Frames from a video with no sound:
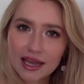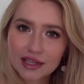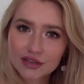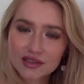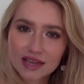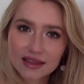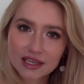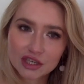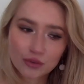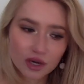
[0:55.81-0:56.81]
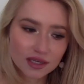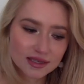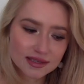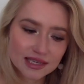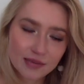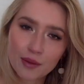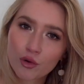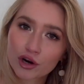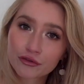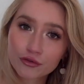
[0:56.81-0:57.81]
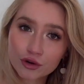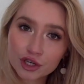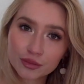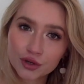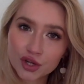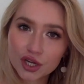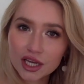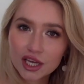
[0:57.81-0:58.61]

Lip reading: and you said that you wanted to see my more affordable